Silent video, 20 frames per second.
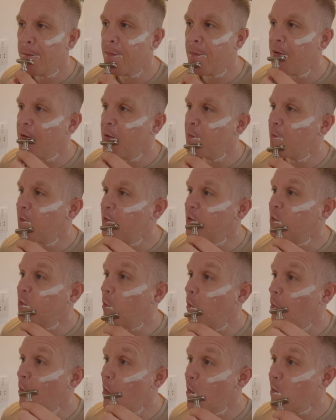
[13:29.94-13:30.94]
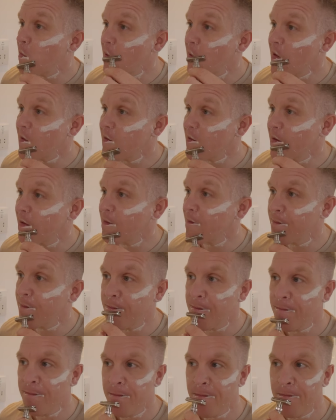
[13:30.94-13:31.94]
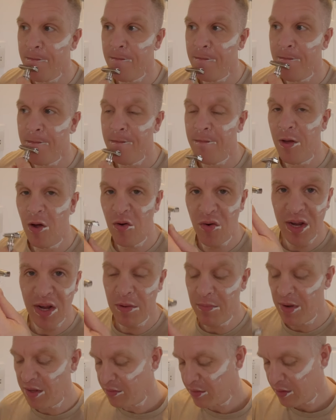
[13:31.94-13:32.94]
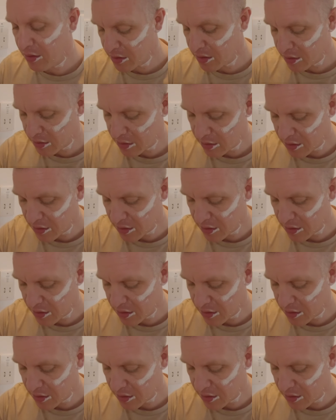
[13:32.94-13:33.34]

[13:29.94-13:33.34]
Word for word: and you just want one radiator, I recommend this.